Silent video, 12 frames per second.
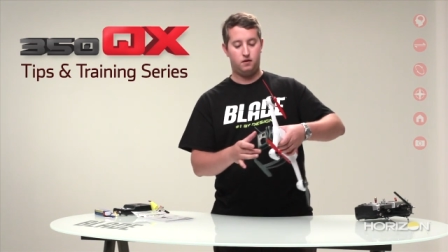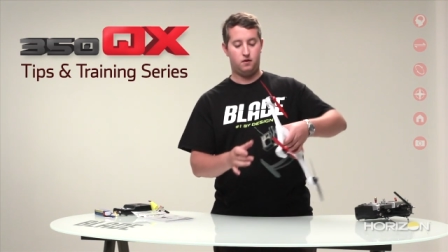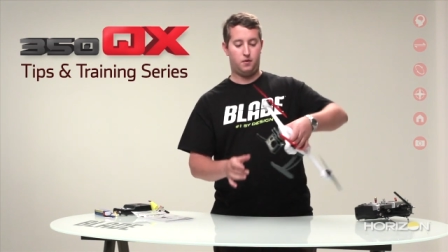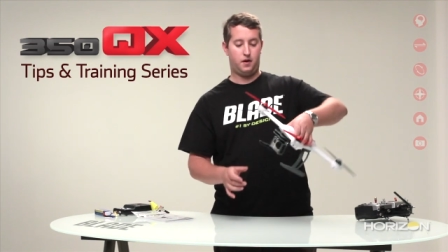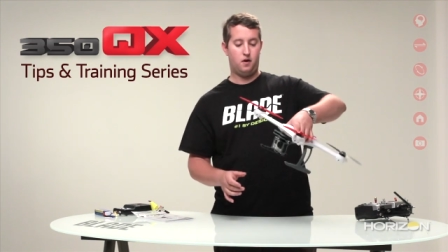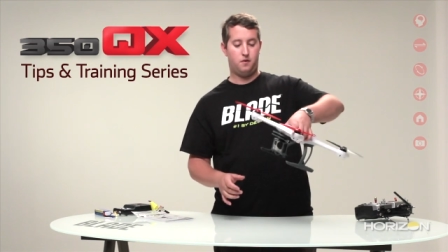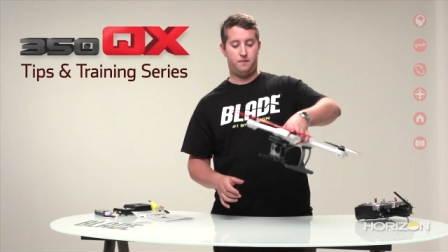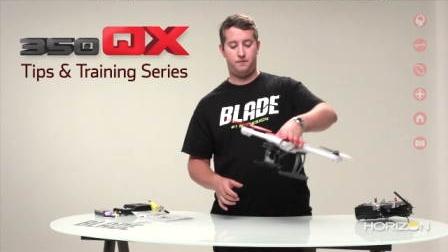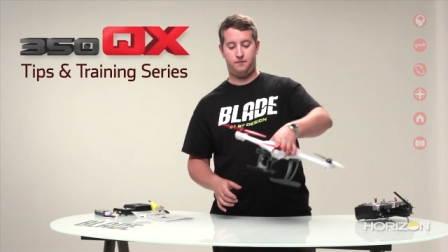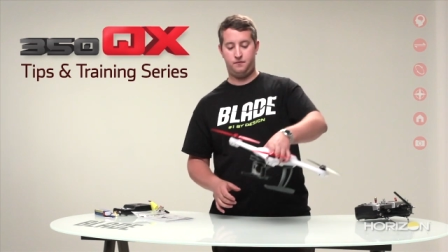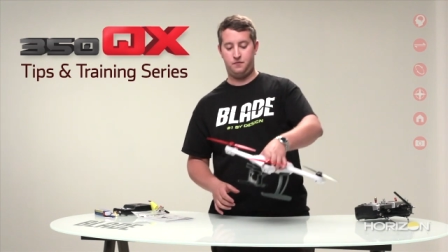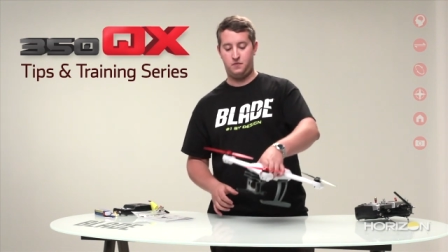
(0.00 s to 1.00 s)
There we go.
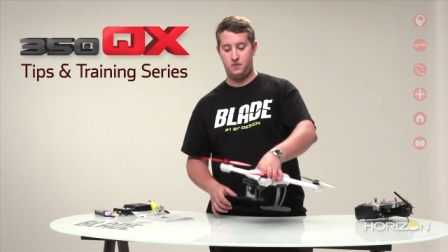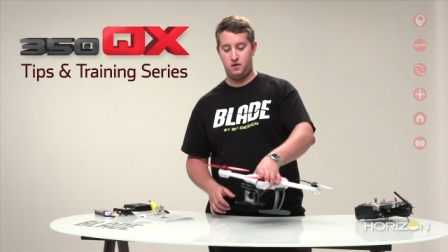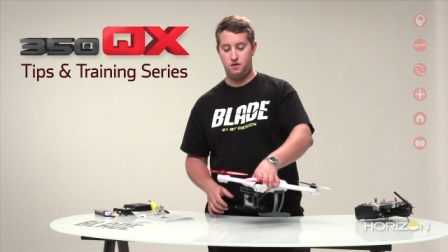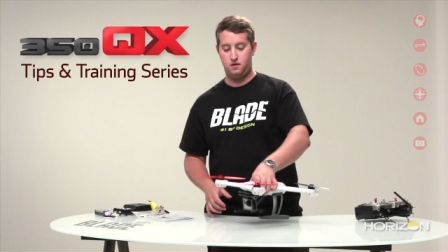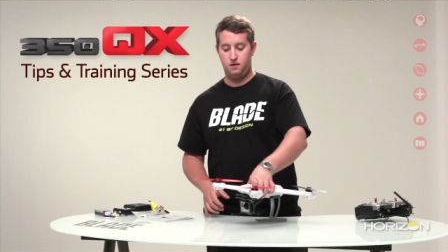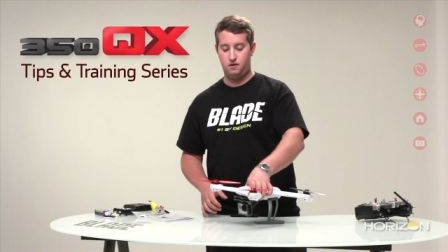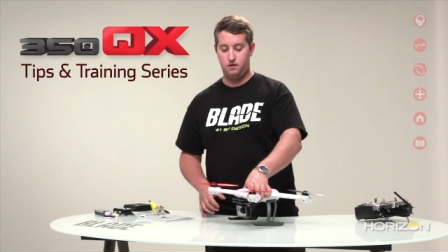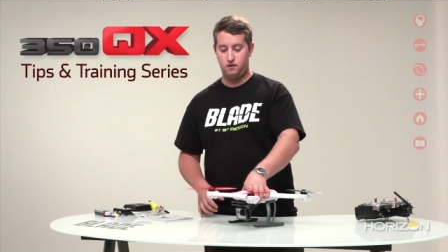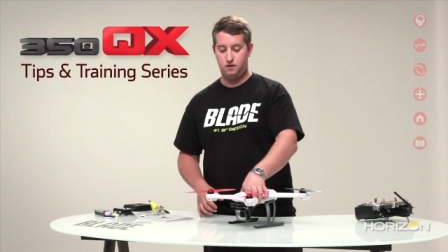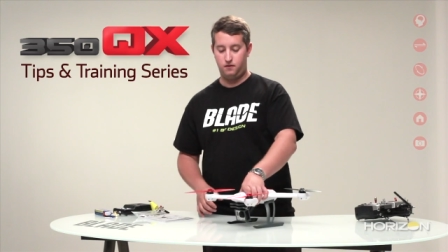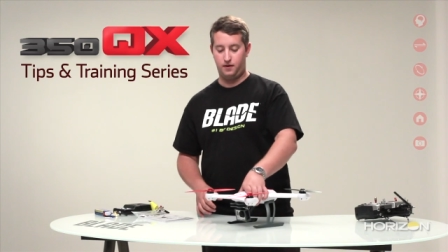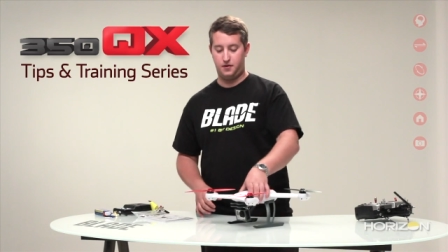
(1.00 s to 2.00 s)

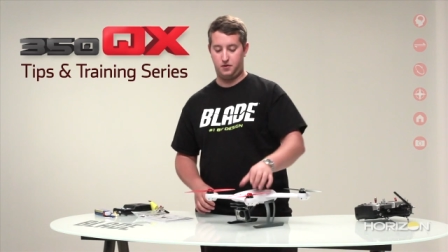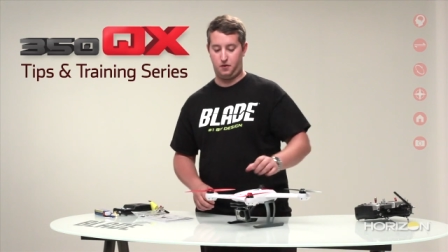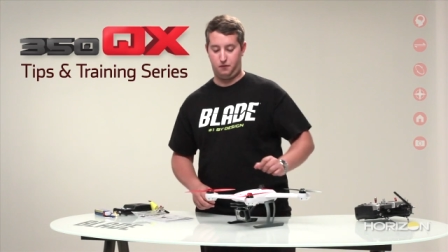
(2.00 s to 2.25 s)
You got your